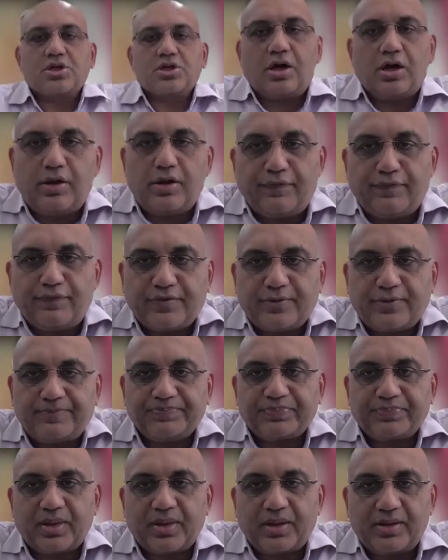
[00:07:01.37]
of
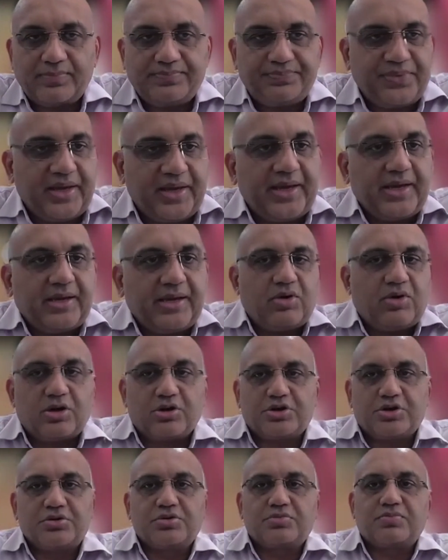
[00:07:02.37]
what you